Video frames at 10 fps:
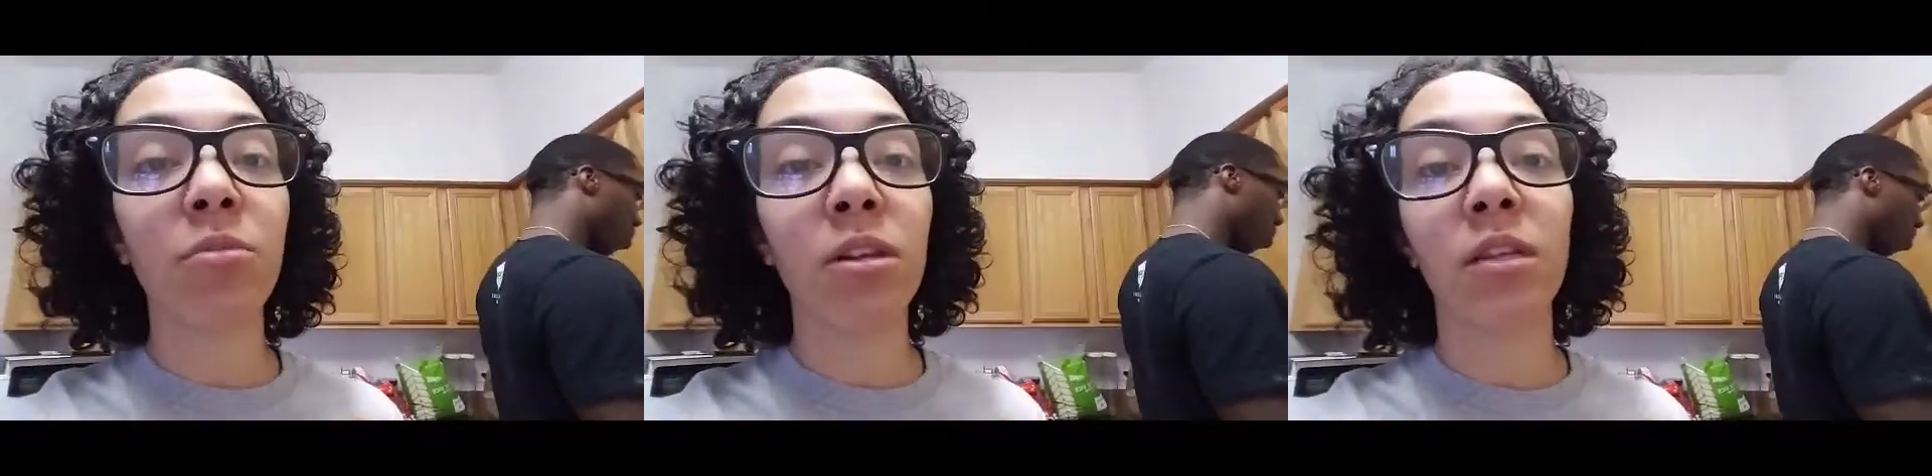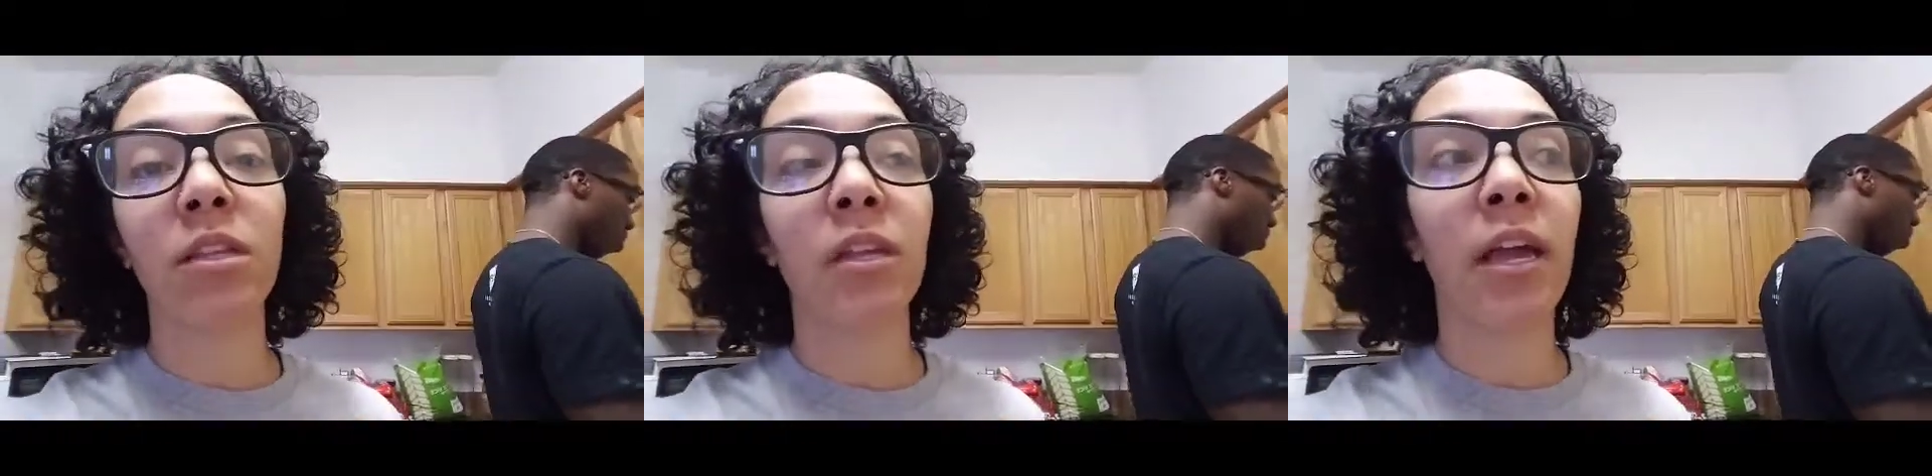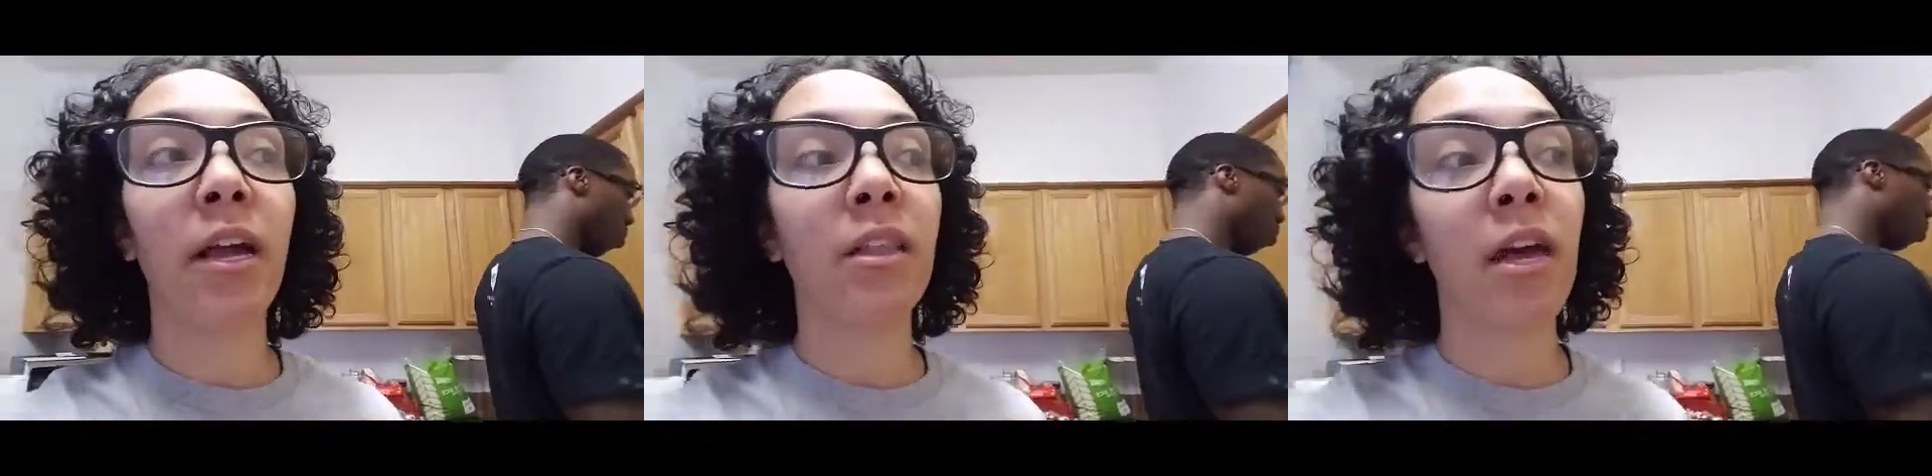cooking
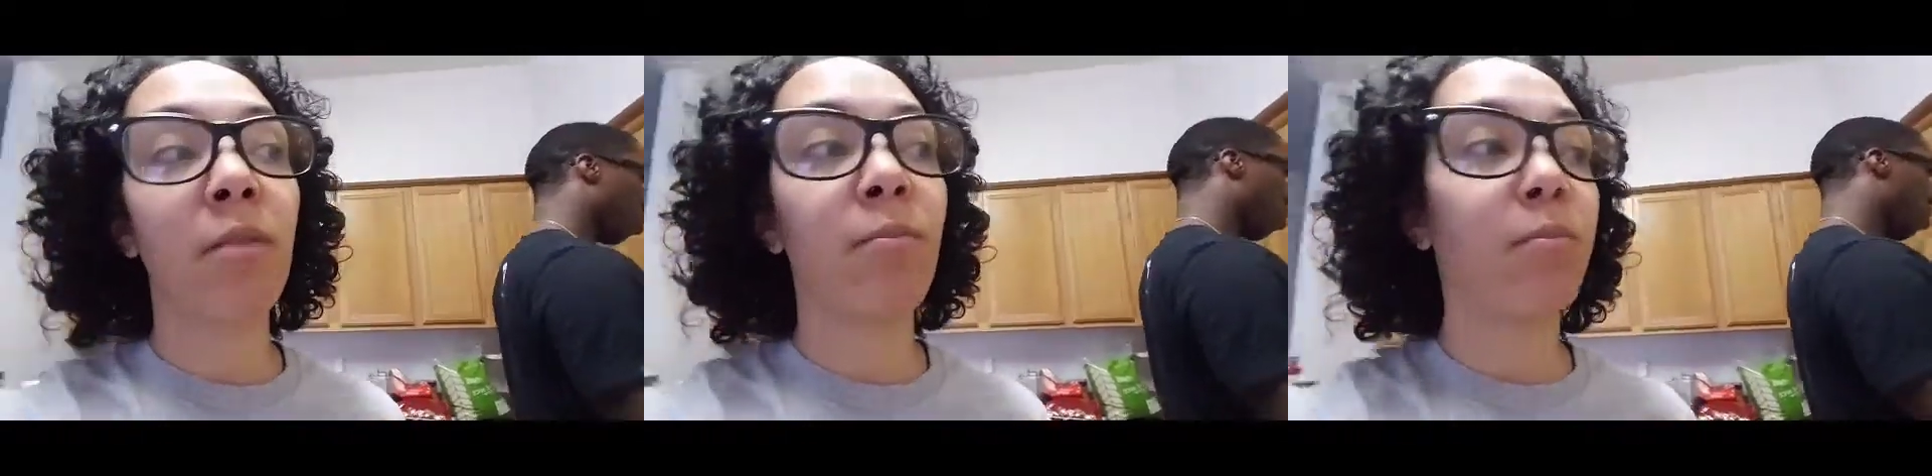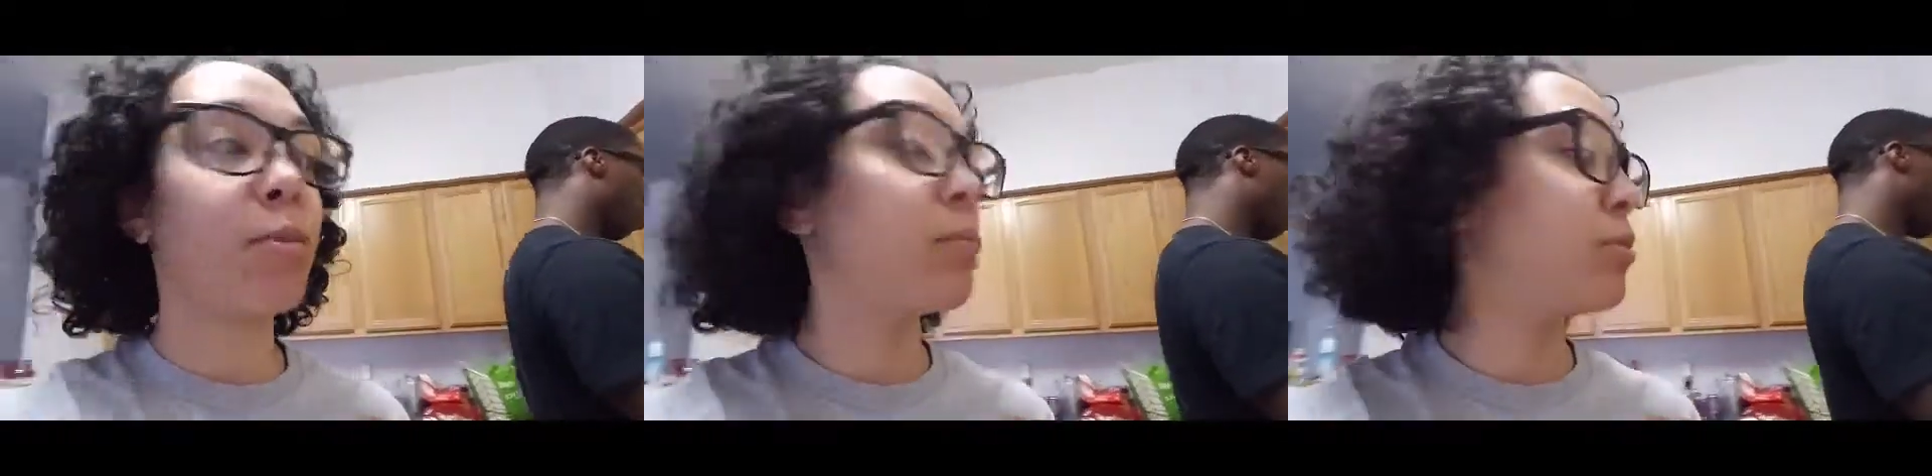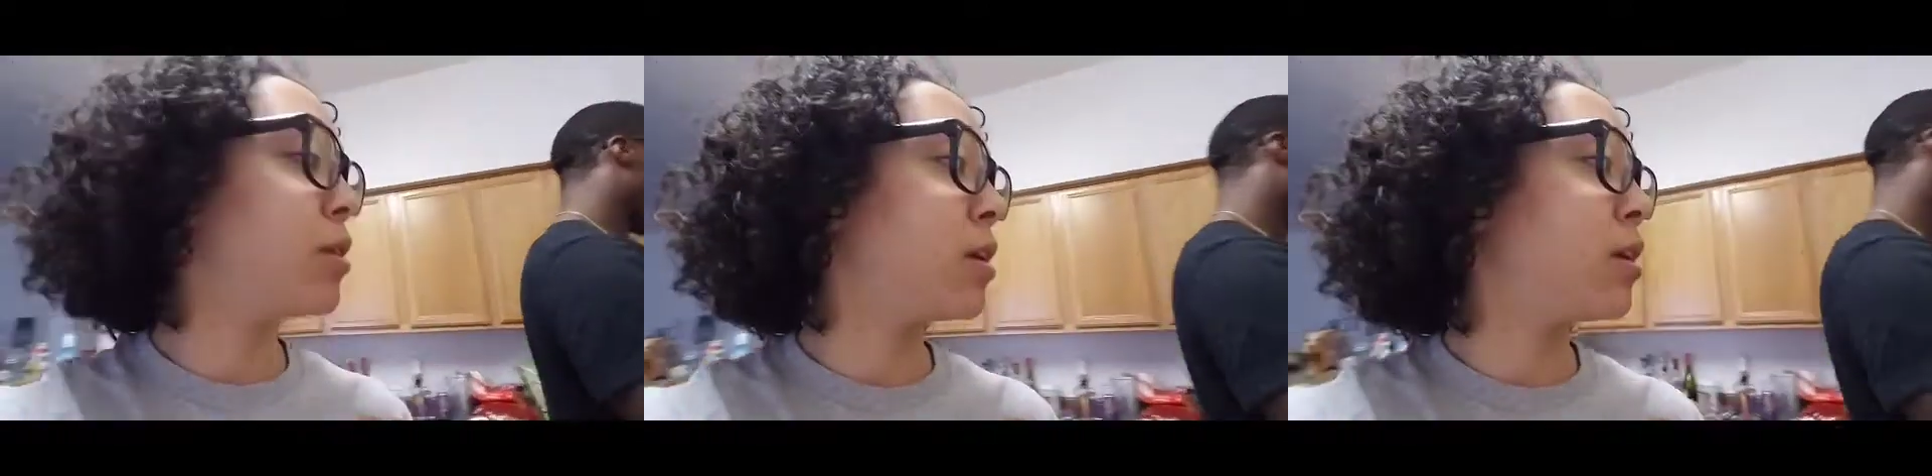like a lot of people
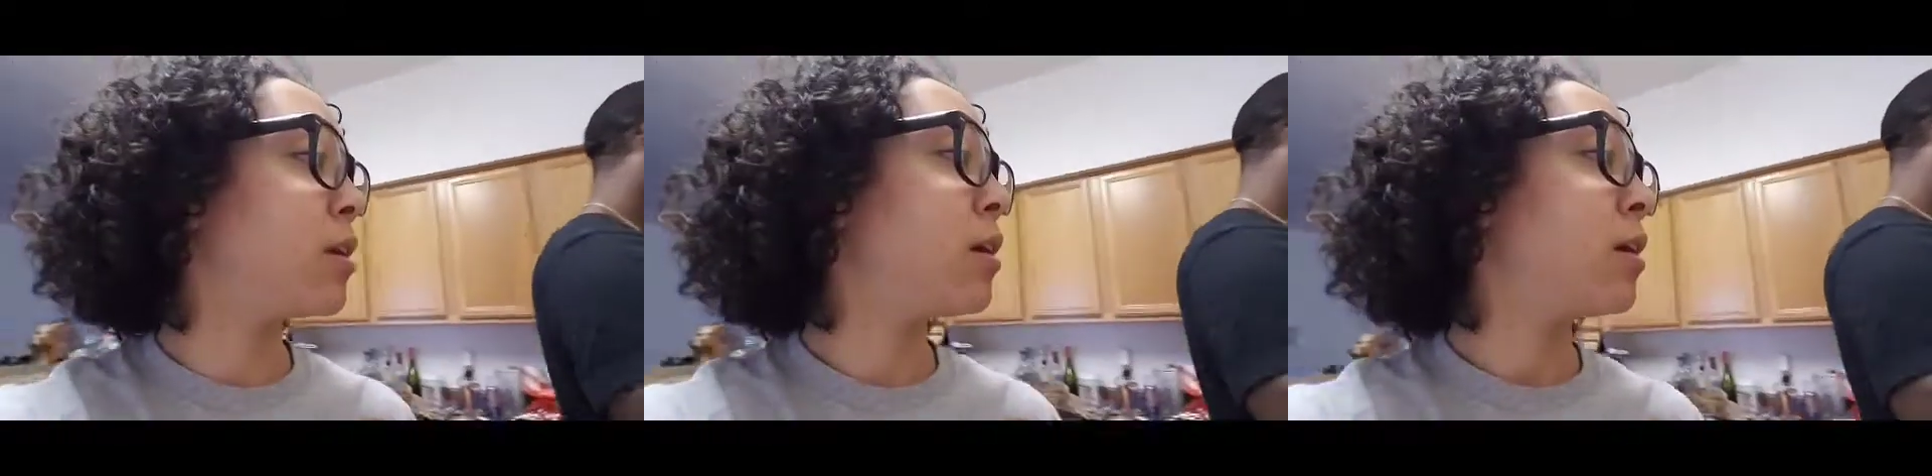did.